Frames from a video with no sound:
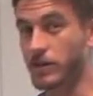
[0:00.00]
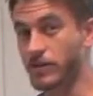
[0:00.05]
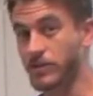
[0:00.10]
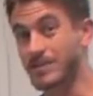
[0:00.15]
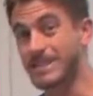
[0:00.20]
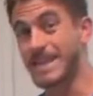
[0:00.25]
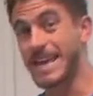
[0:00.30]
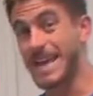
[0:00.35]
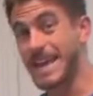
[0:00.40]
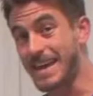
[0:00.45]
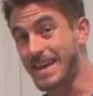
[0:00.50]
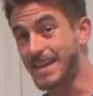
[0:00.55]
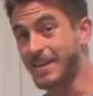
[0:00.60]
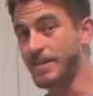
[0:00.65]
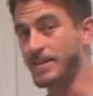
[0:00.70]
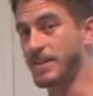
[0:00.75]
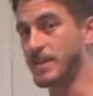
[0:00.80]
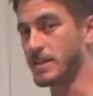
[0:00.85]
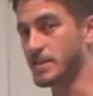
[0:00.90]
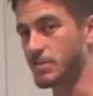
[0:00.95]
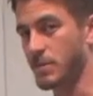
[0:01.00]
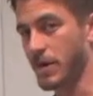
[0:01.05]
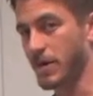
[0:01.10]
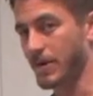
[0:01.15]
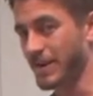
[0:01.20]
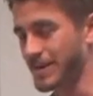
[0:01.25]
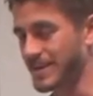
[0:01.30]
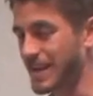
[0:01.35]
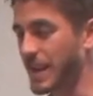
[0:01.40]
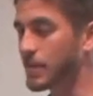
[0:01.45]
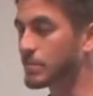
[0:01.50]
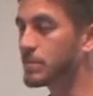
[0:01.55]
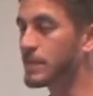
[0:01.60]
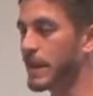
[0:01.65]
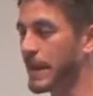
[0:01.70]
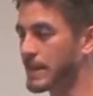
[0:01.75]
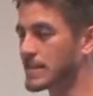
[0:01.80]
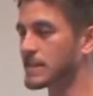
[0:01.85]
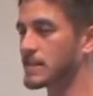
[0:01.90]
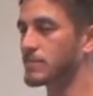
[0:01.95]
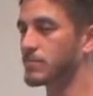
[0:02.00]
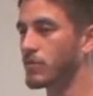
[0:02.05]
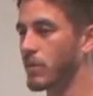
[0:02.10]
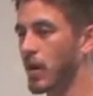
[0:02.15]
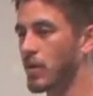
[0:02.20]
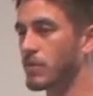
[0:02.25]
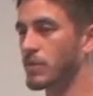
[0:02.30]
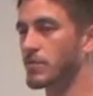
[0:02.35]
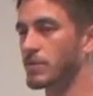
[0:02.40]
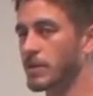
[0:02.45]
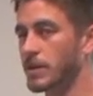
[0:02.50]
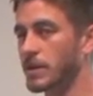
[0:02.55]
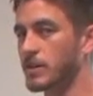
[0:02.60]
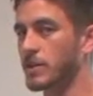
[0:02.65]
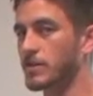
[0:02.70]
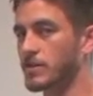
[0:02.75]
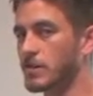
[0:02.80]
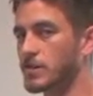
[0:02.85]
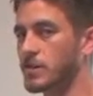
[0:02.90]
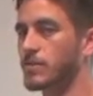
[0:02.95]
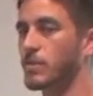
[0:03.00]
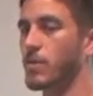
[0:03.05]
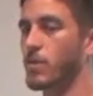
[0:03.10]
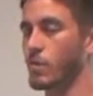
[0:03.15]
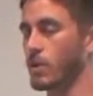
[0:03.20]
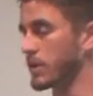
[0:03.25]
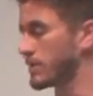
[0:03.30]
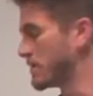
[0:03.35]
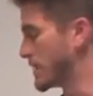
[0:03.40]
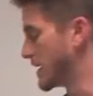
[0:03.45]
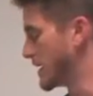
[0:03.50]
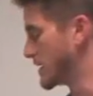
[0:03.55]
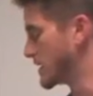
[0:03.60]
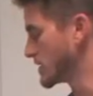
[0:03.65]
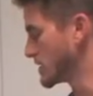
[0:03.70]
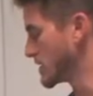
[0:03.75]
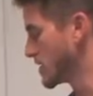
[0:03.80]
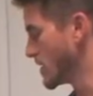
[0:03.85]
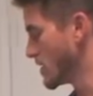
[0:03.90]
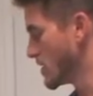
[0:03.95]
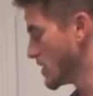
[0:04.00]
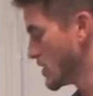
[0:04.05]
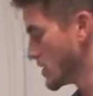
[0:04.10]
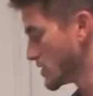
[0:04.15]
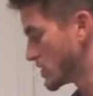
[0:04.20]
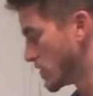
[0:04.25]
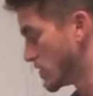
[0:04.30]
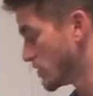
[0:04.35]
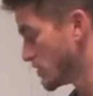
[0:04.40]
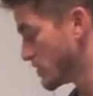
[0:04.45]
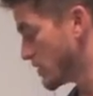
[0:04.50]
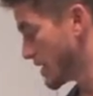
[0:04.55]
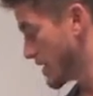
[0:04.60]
it'll take the asparagus. I'm guessing probably close to 40 minutes. So